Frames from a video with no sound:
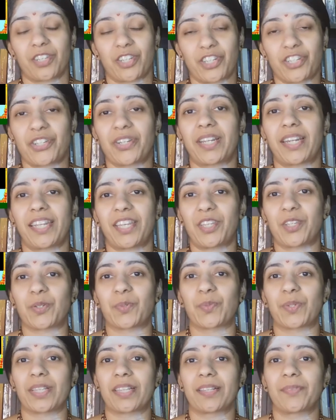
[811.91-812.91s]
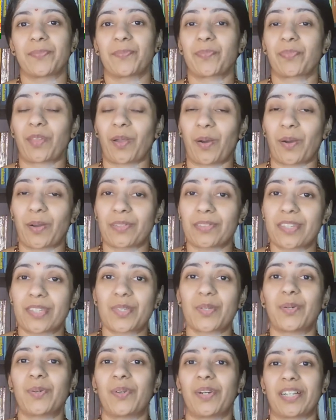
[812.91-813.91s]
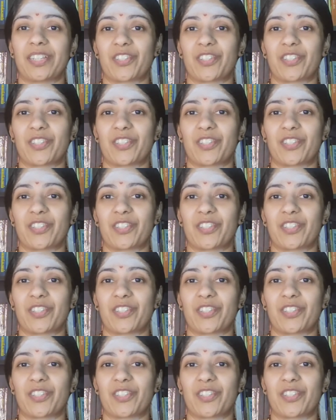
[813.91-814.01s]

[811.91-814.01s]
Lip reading: Surely you will also